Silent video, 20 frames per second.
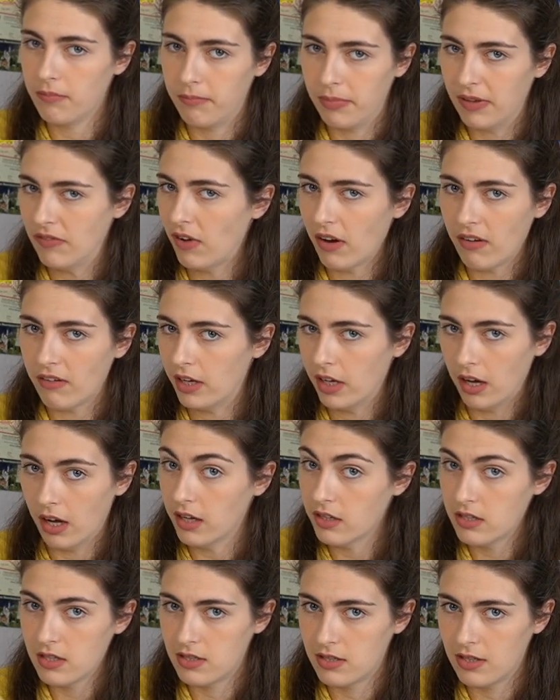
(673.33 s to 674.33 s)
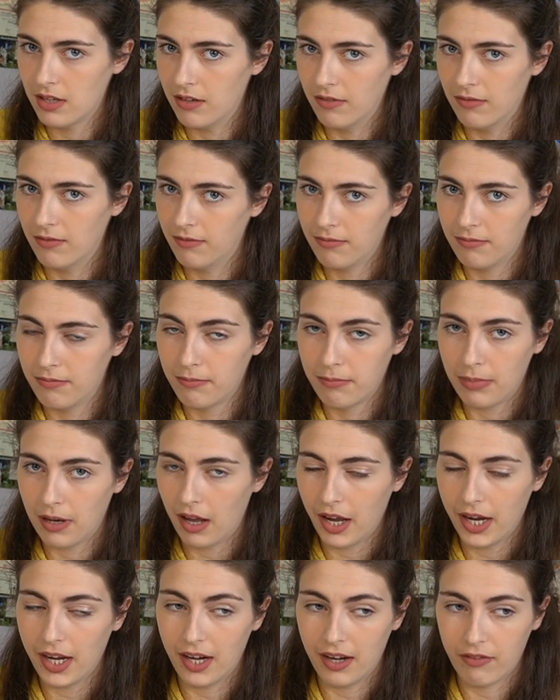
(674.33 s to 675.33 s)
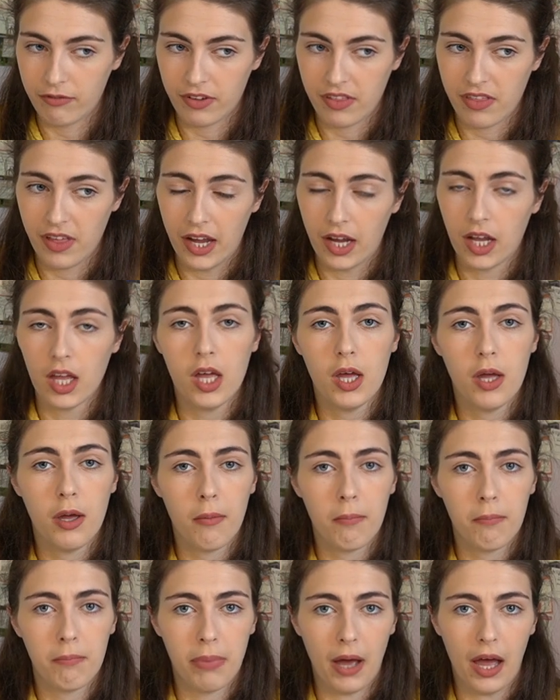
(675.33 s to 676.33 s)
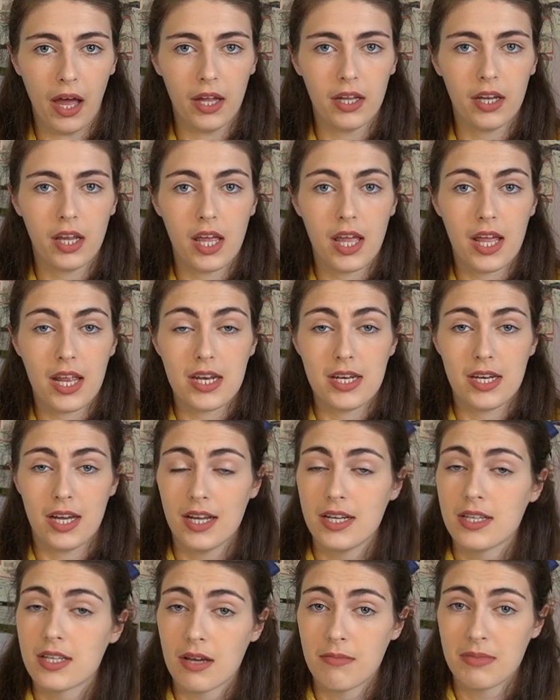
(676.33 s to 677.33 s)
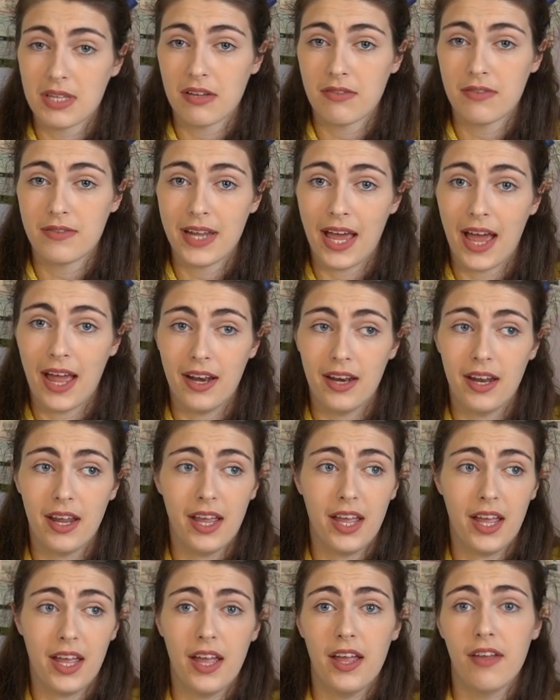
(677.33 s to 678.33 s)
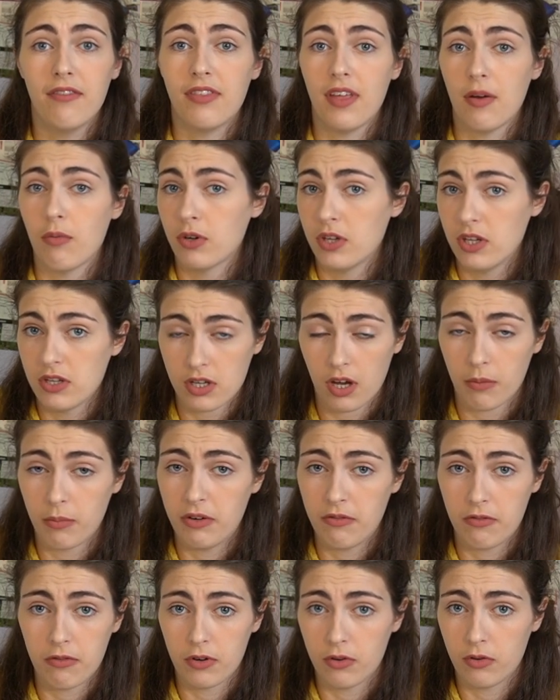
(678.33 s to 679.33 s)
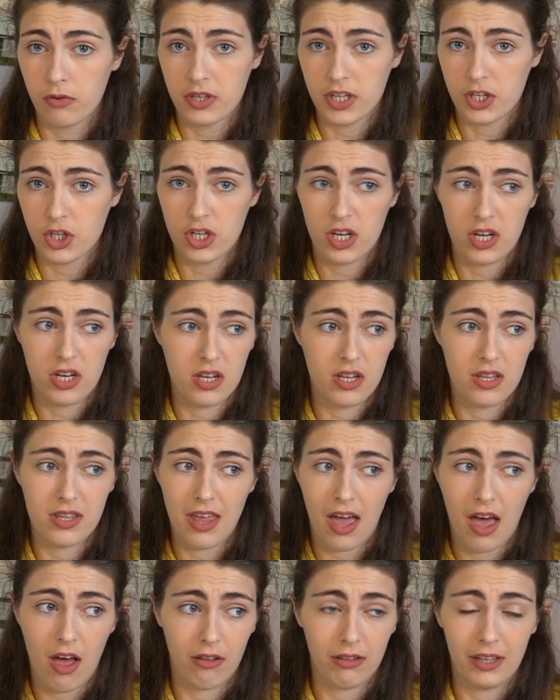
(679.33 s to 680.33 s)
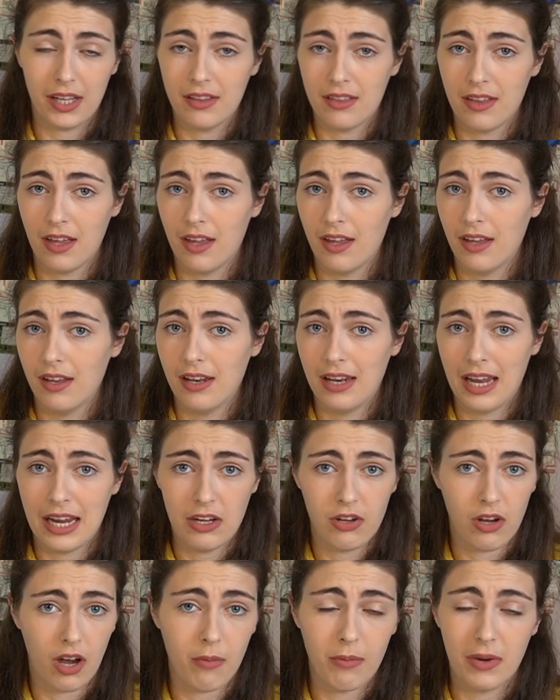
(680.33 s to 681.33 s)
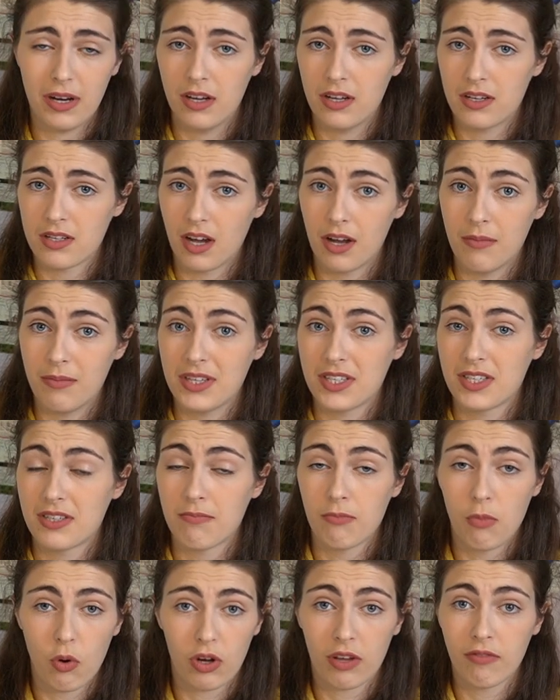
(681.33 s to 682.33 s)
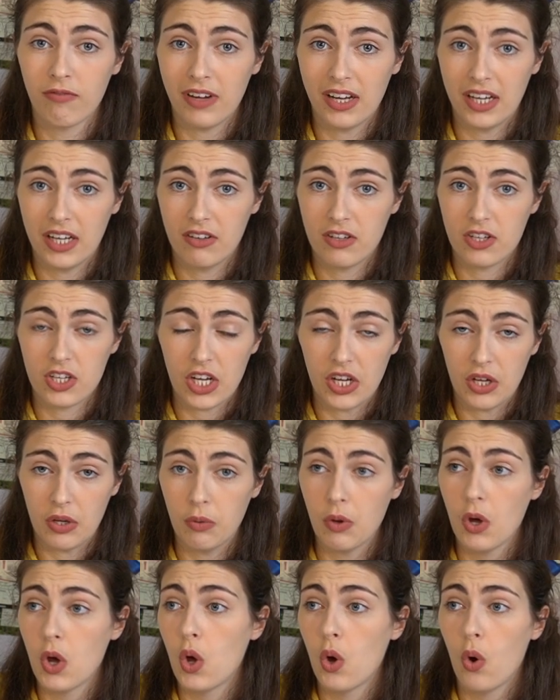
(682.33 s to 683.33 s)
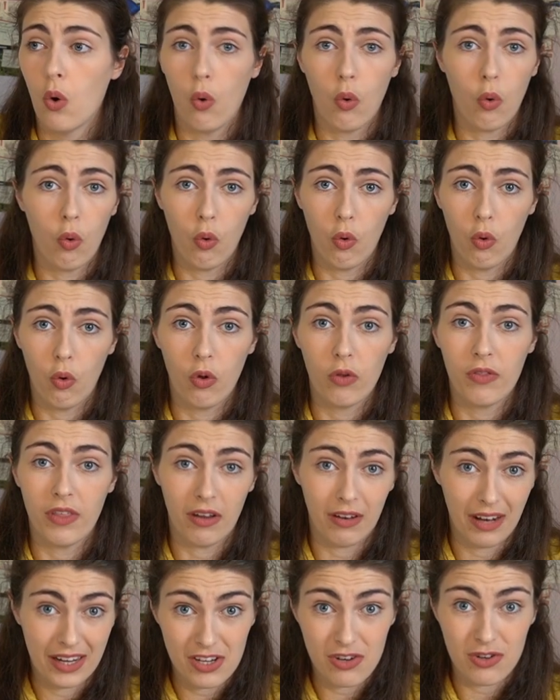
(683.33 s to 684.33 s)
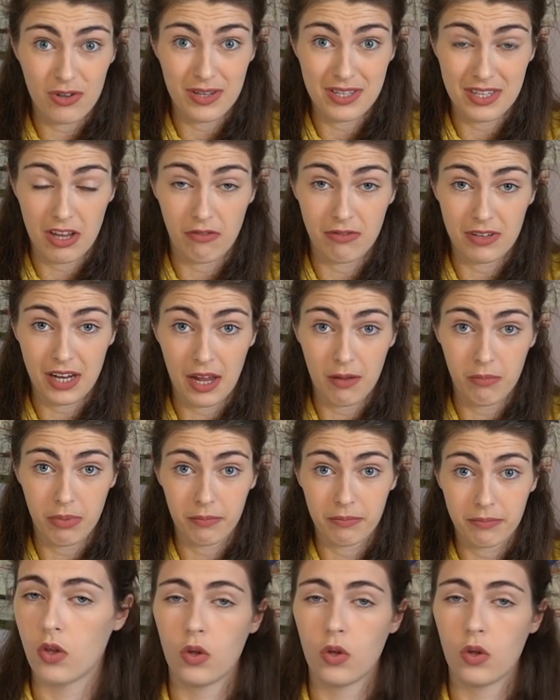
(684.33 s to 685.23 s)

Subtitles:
Be very nice and polite and everything, but 9 times out of 10, if they want you to come in for an audition, they'll either let you come in at a time that's more convenient to you, or they'll let you do a self-tape.